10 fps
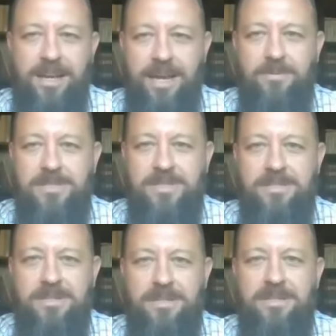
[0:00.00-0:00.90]
I
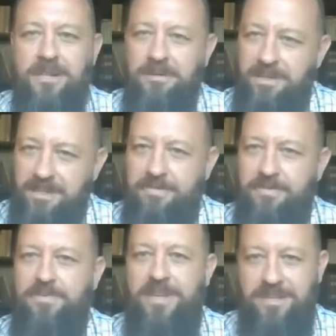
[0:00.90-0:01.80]
was nearly
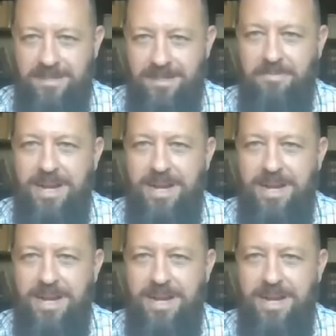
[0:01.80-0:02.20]
offended